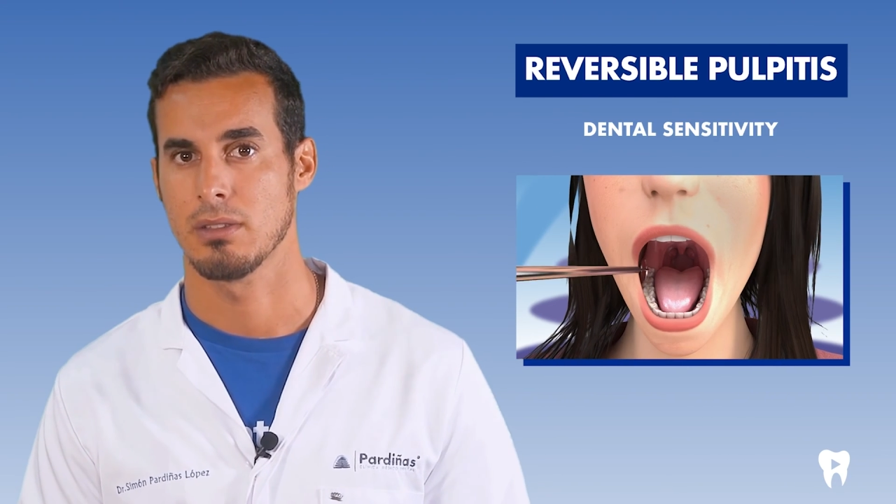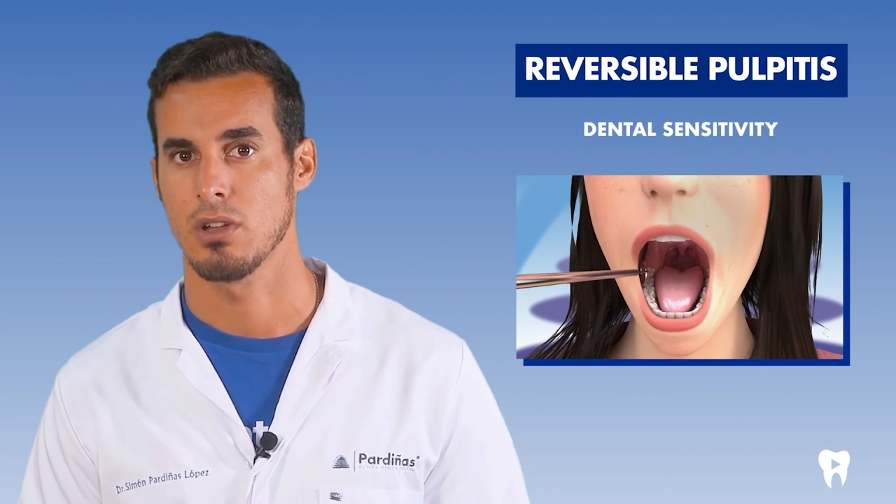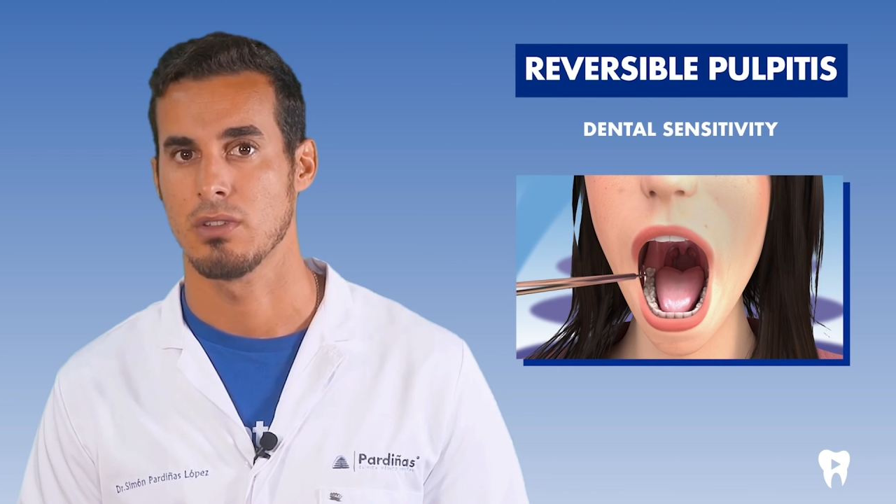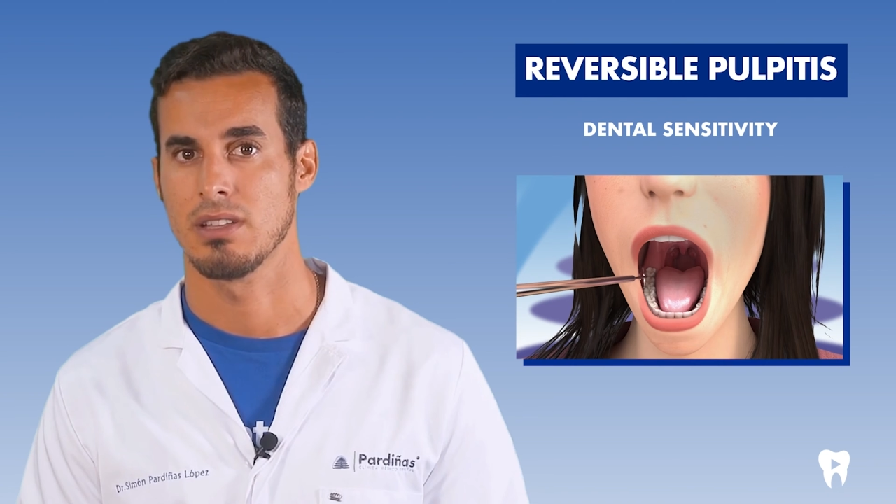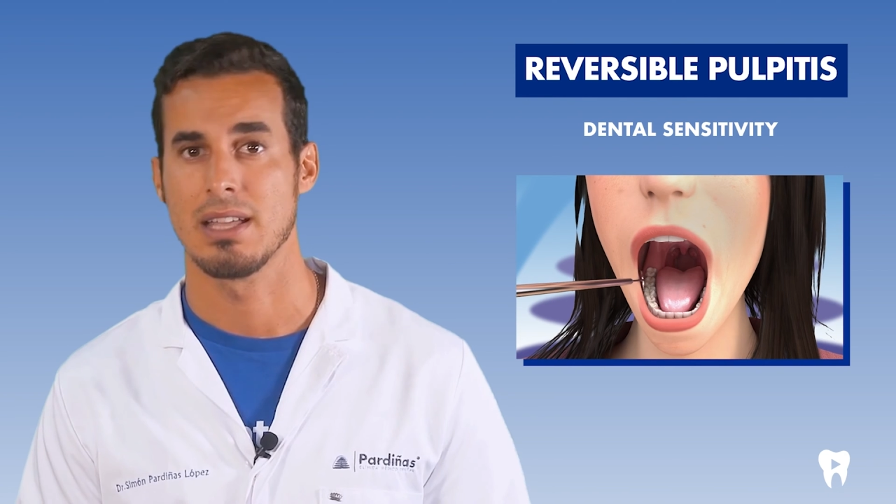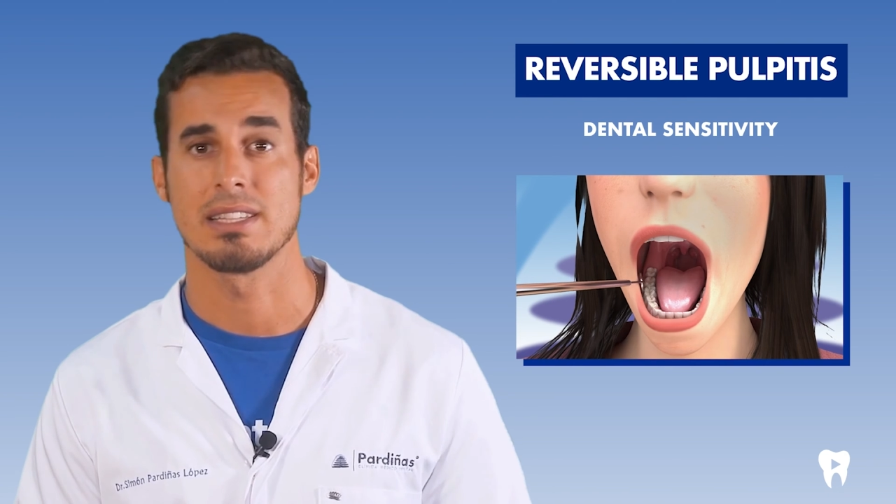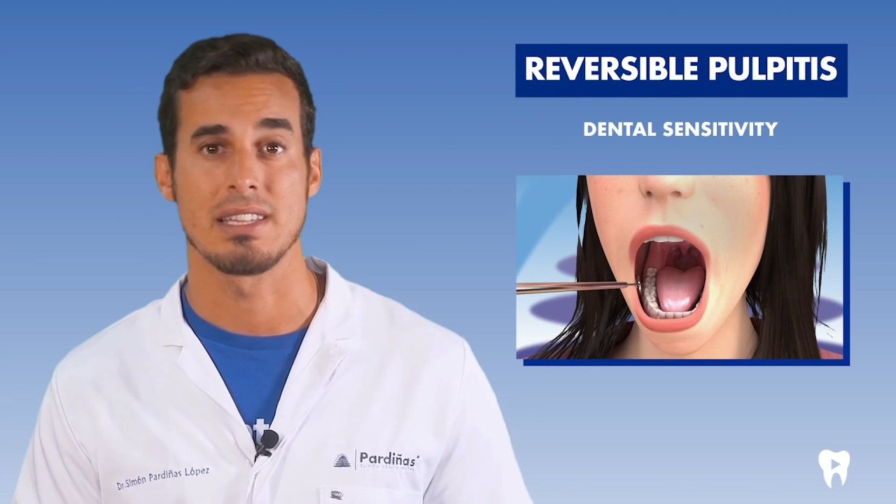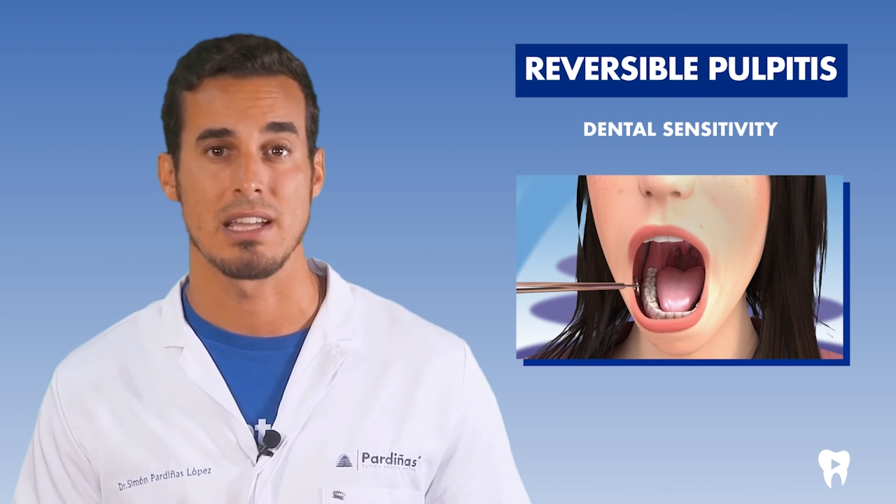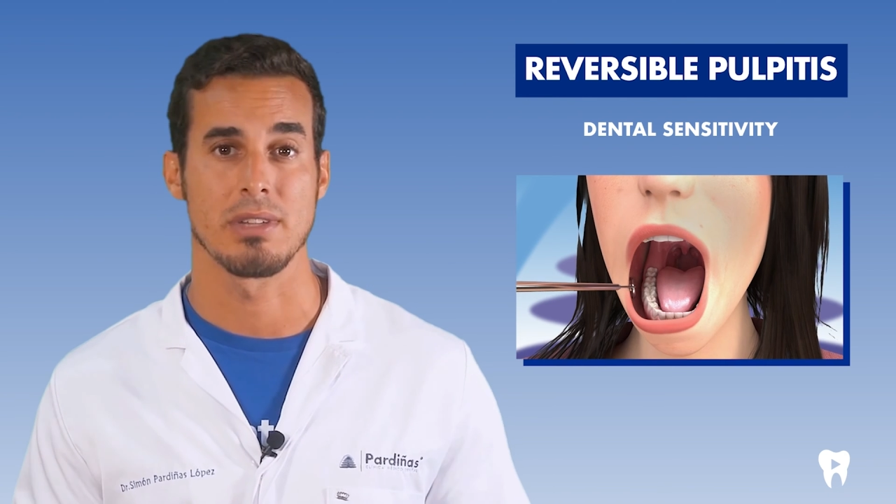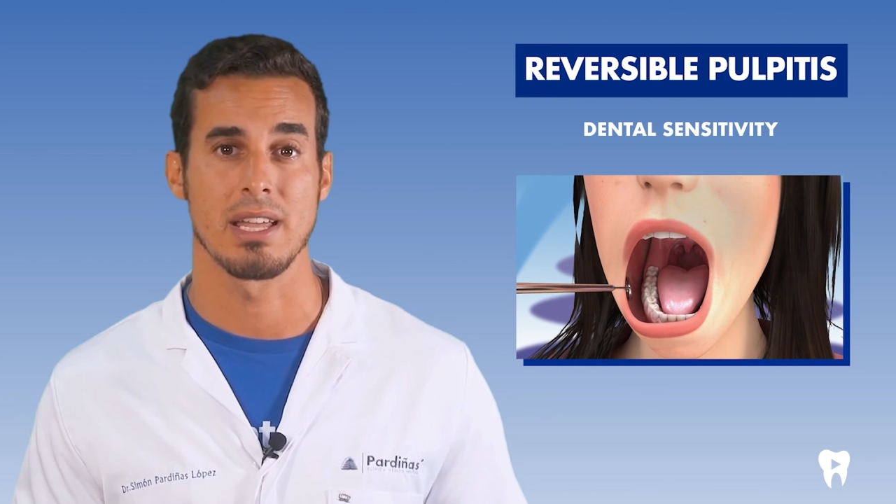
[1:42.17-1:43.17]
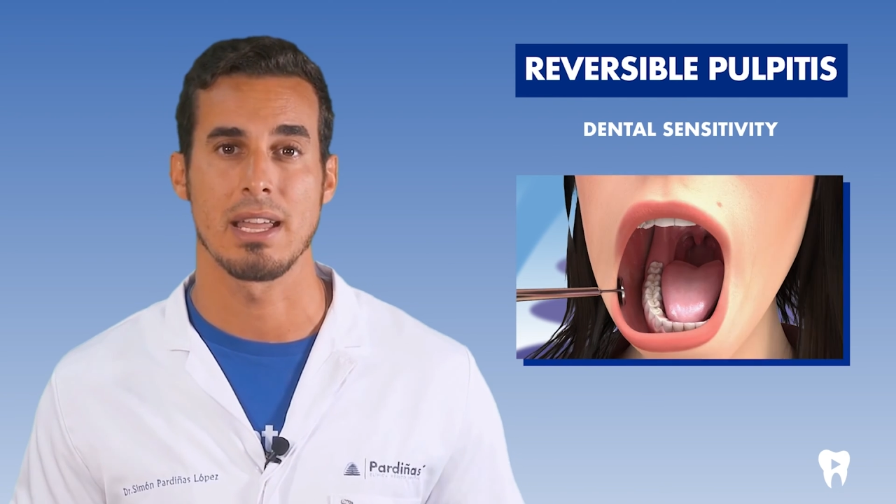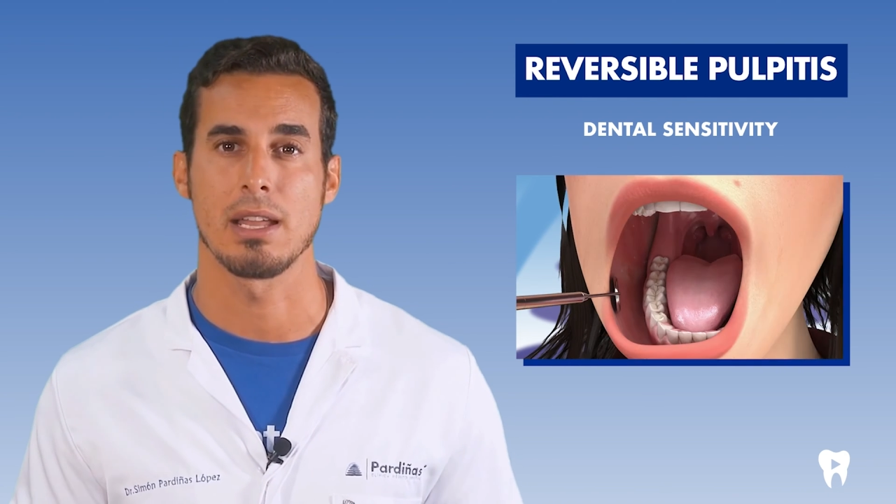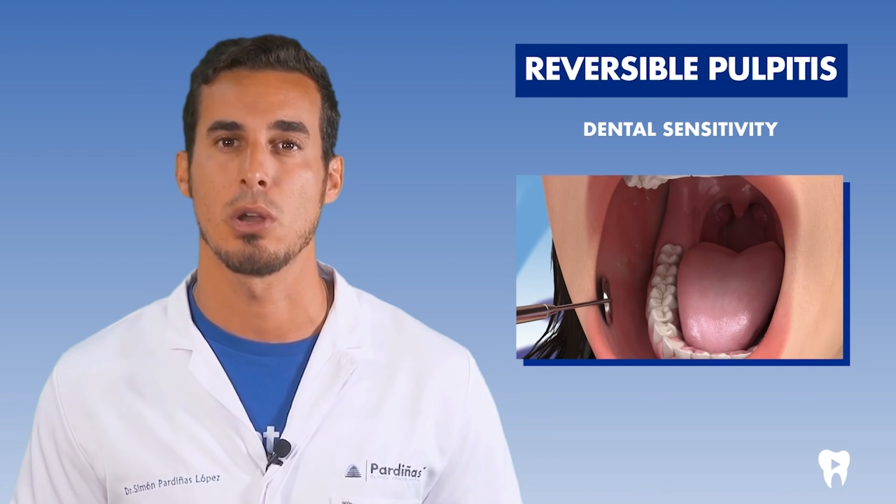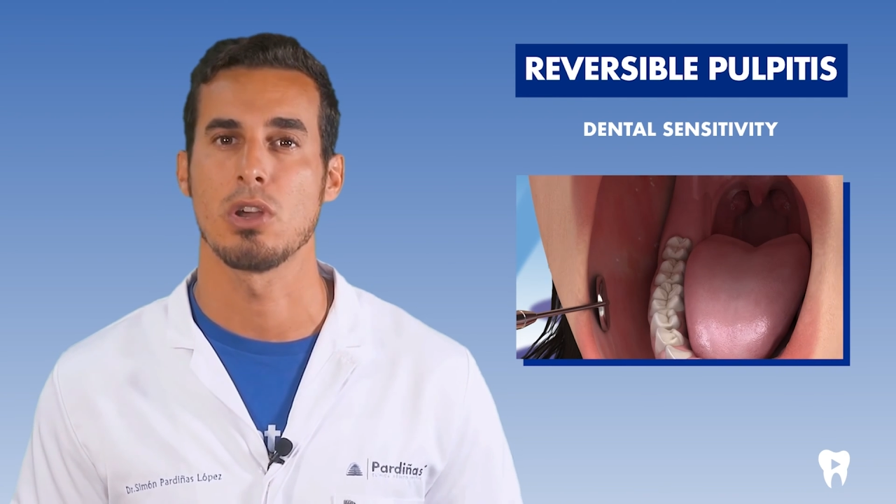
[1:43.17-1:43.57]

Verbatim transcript: Tooth sensitivity can